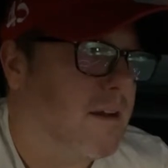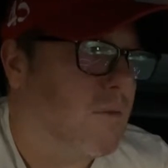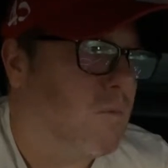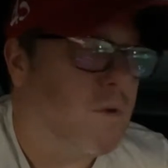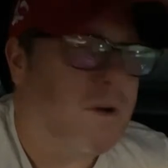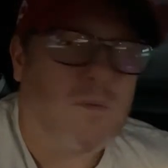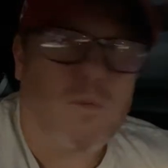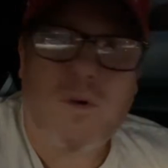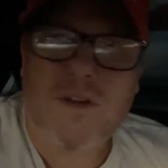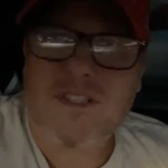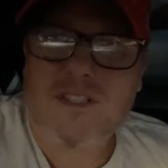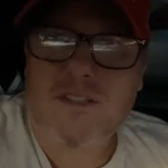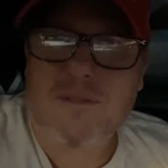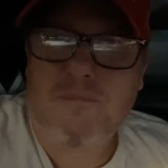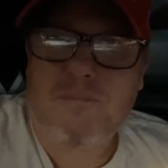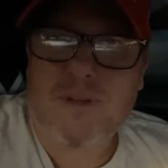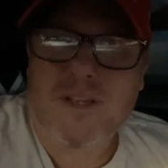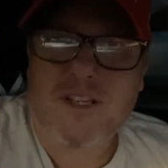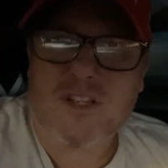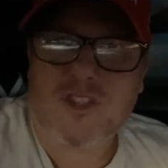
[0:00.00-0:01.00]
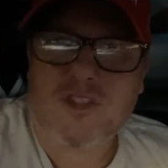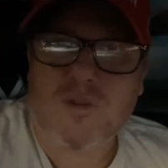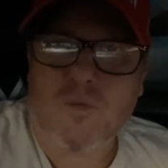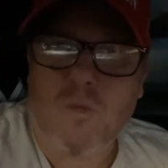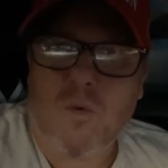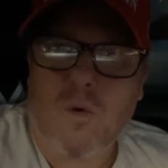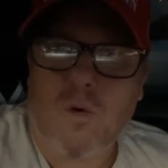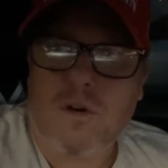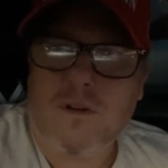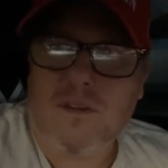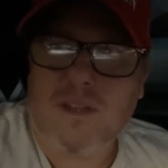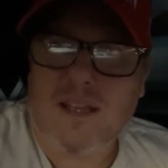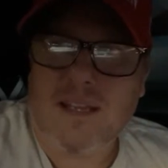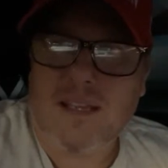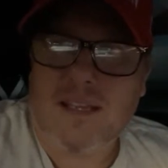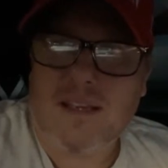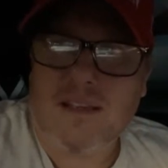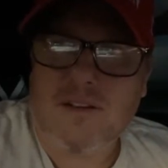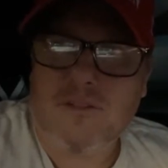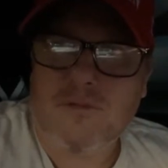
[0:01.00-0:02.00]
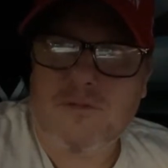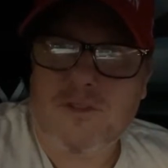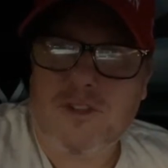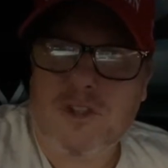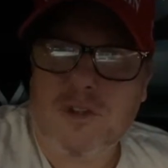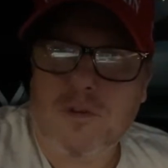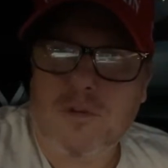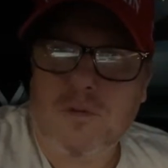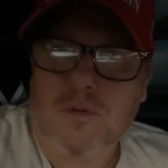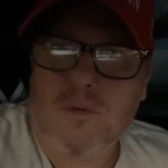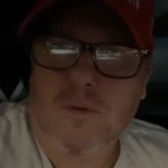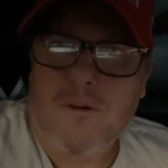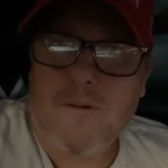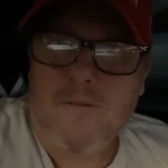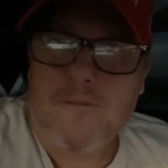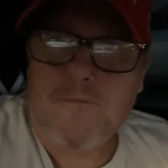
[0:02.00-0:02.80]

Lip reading: What's the biggest award they give to